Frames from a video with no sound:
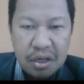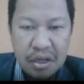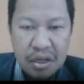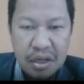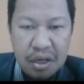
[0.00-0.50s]

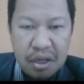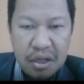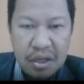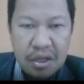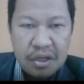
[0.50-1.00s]
Okay,
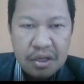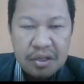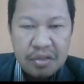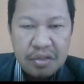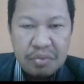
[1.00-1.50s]

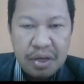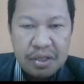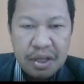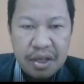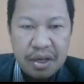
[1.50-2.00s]

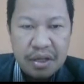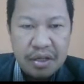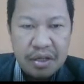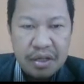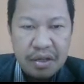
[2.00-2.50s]
suppressed
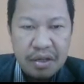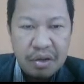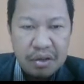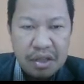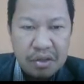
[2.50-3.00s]
carrier
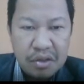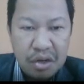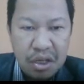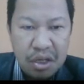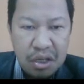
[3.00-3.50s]
contains
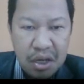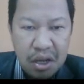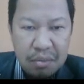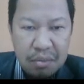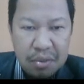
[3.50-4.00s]
only
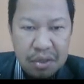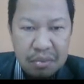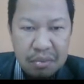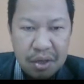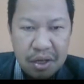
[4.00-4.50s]
upper
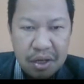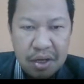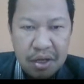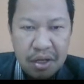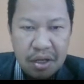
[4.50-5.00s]
sideband
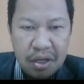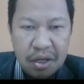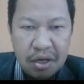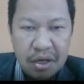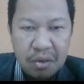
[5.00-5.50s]
and
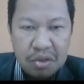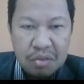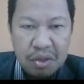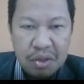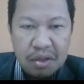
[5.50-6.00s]
lower
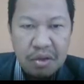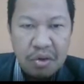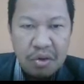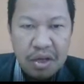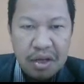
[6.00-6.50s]
sideband,
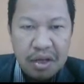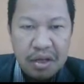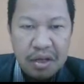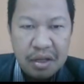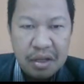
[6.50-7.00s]
no
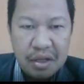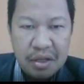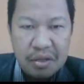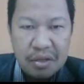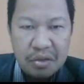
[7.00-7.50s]
carrier.
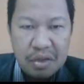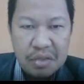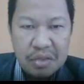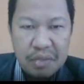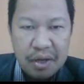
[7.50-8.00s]
So this
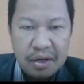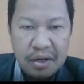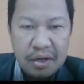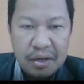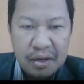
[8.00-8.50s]
part
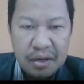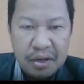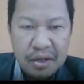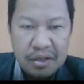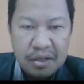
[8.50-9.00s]

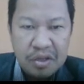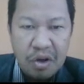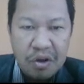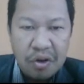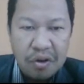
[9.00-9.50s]
is
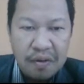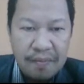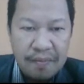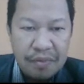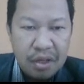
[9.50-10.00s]
gone.
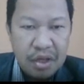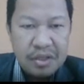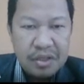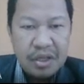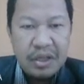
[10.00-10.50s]
A
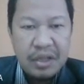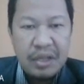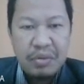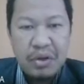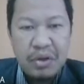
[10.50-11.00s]
circuit
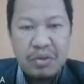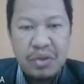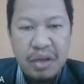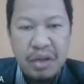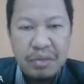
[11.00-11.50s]
that produces
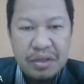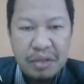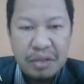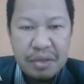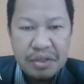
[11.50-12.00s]
double
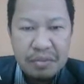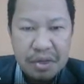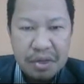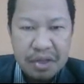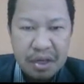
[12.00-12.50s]
sideband
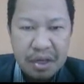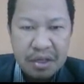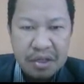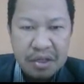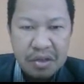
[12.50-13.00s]
suppressed carrier
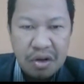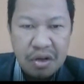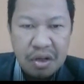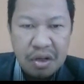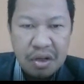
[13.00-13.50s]
is
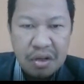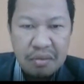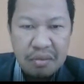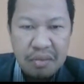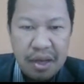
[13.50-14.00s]
called
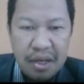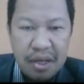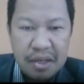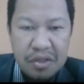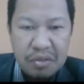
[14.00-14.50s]

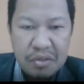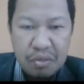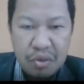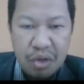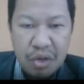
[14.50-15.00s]
balance
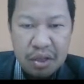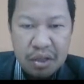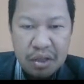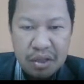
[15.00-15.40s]
modulator.